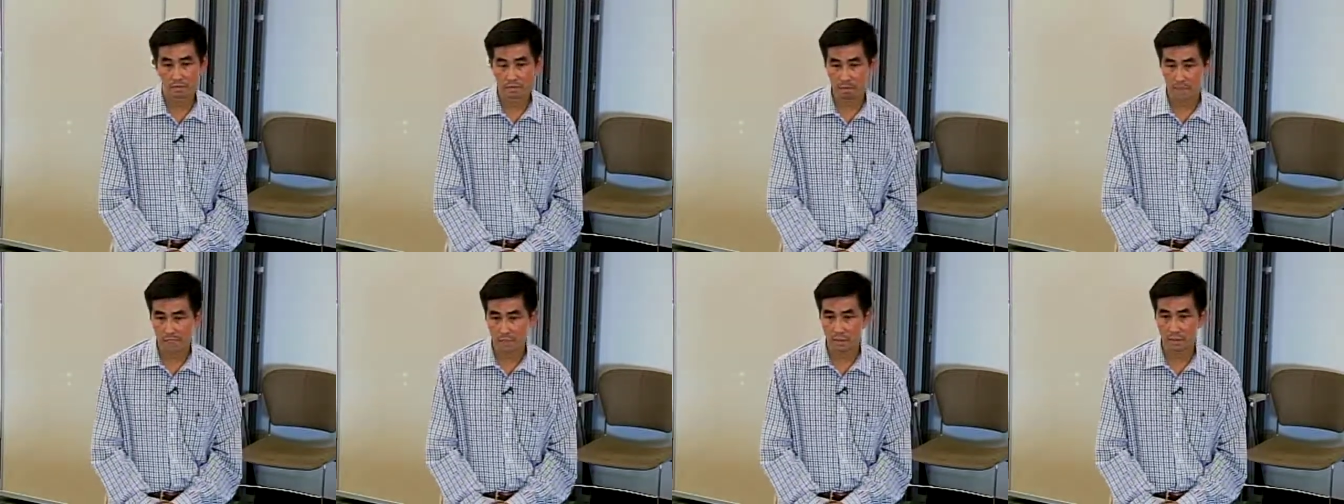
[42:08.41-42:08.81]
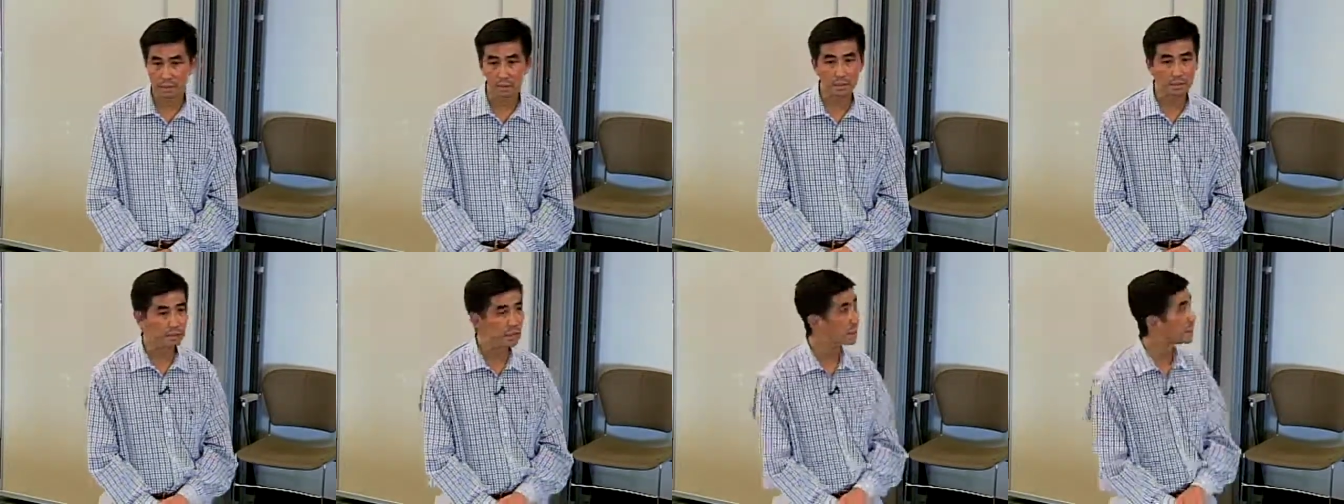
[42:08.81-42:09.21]

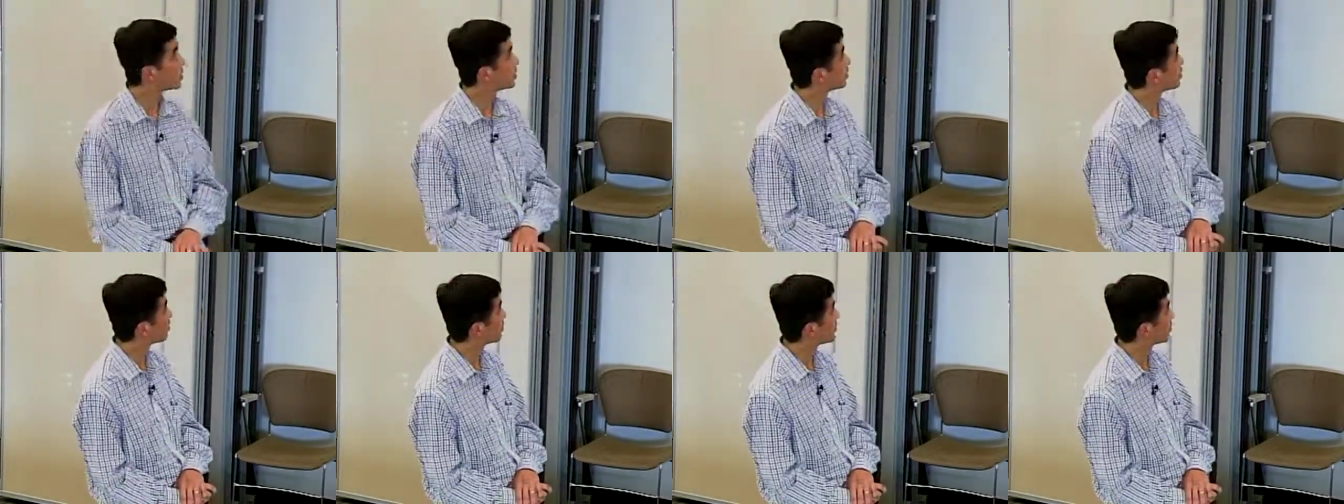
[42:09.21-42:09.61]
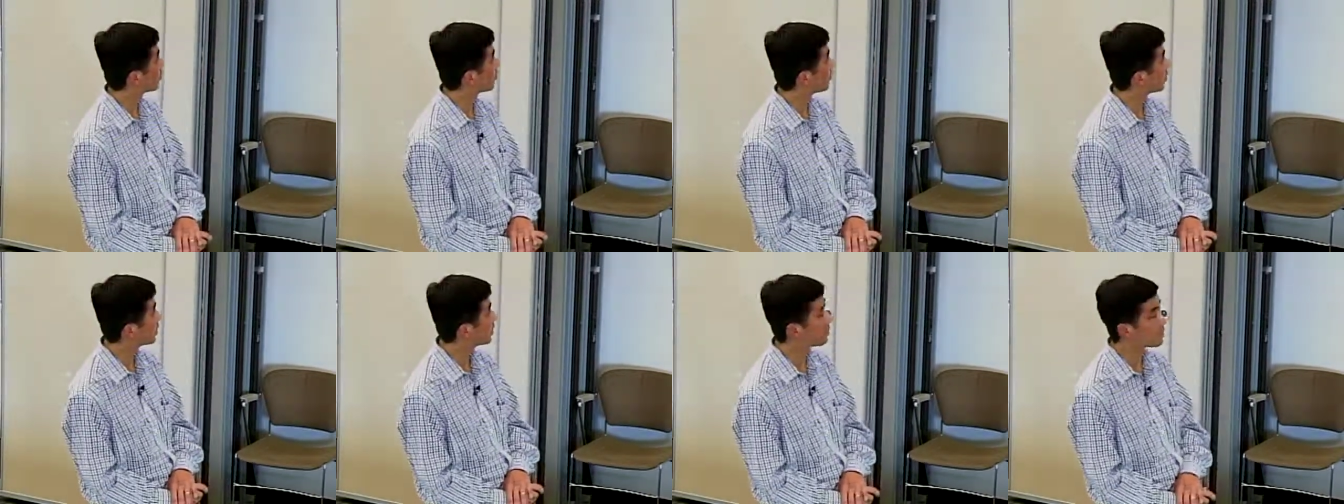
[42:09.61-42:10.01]
males and an over
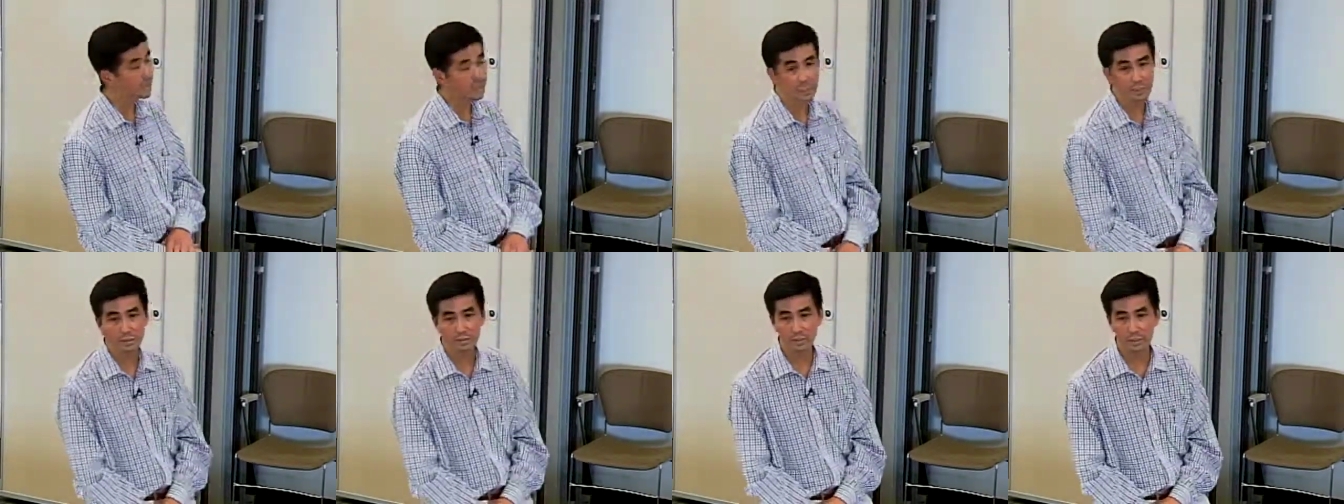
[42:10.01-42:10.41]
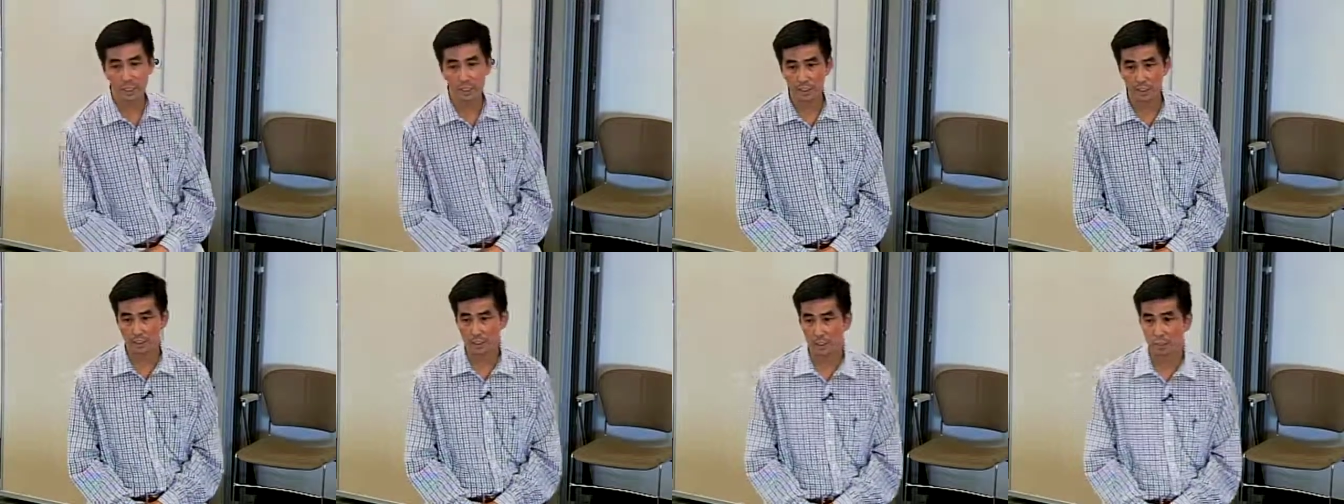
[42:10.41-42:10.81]
40%
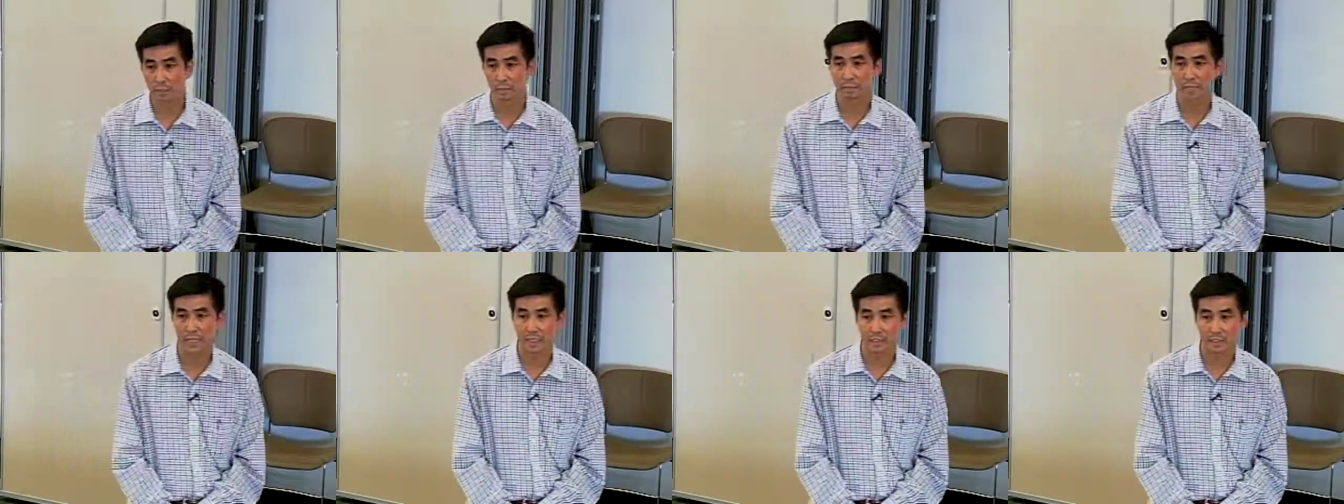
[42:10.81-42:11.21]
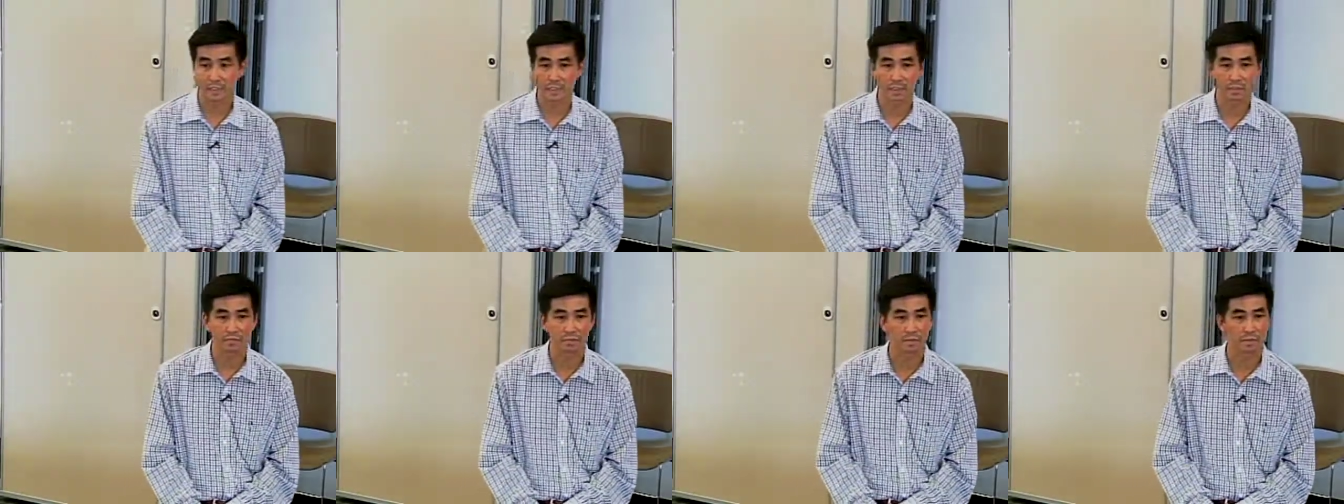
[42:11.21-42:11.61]
reduction in
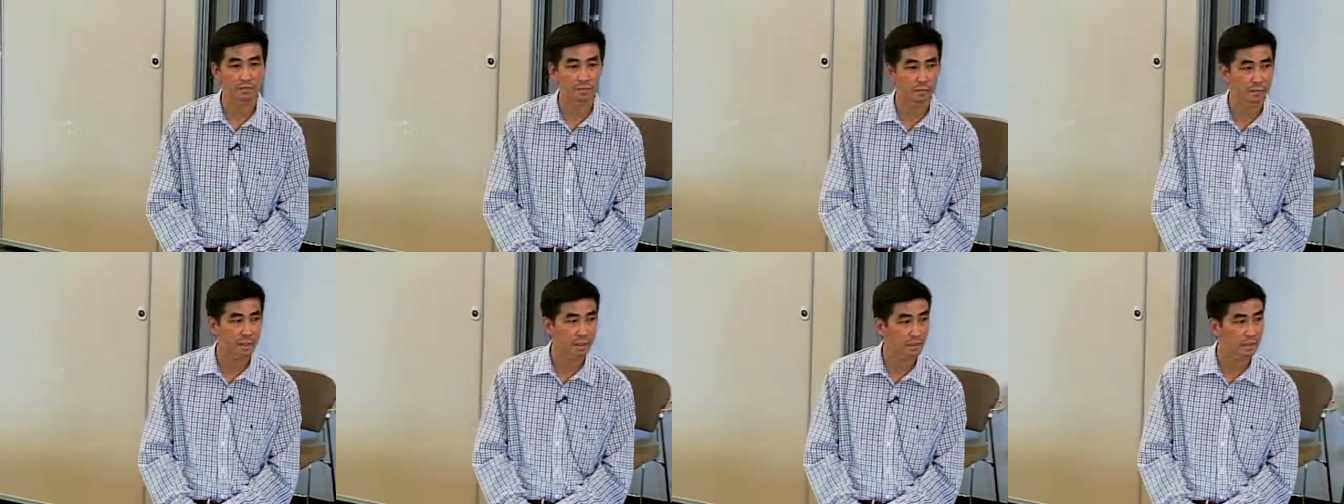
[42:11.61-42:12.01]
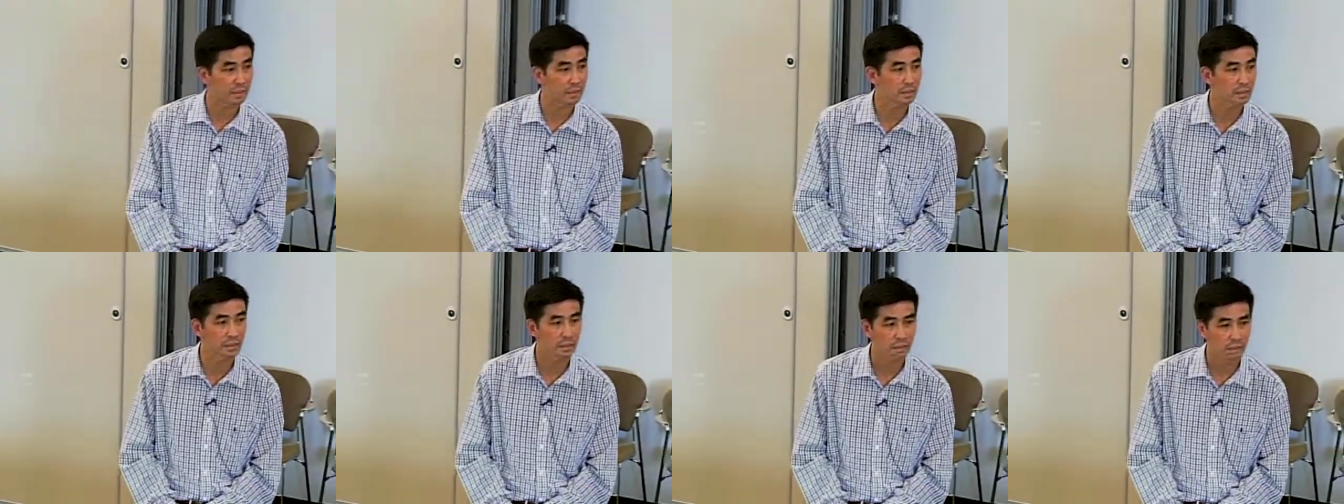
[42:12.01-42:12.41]
criminality for
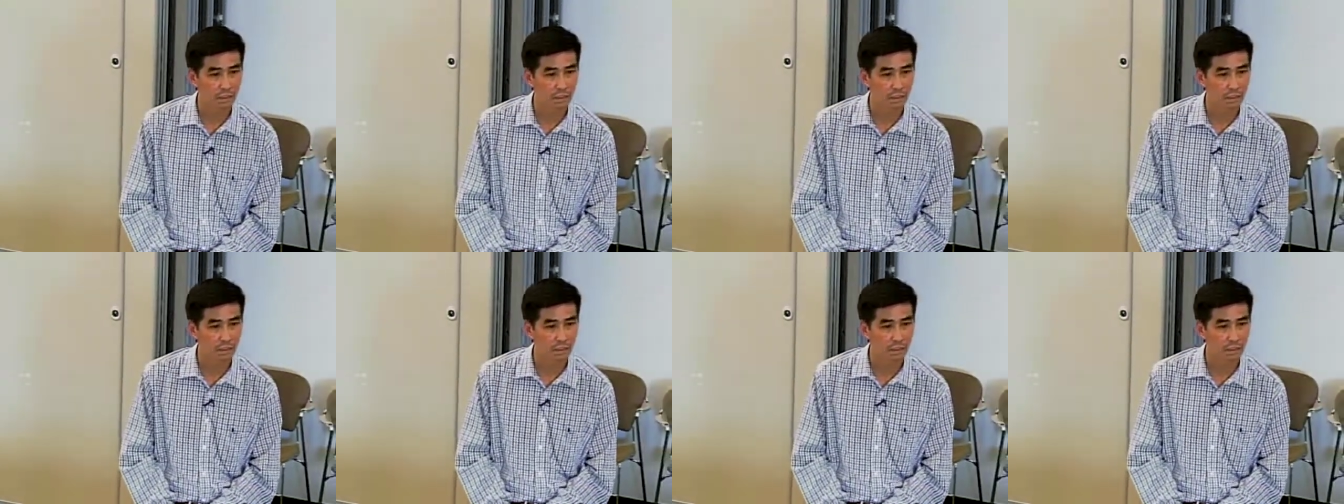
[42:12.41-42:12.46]
females.